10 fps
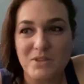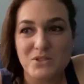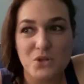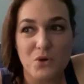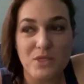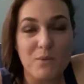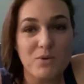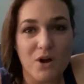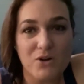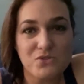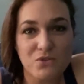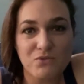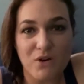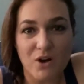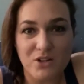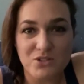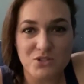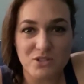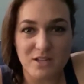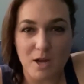So that would also fall
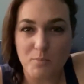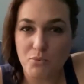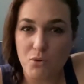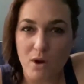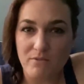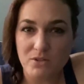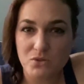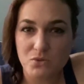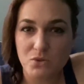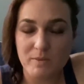under like a private school,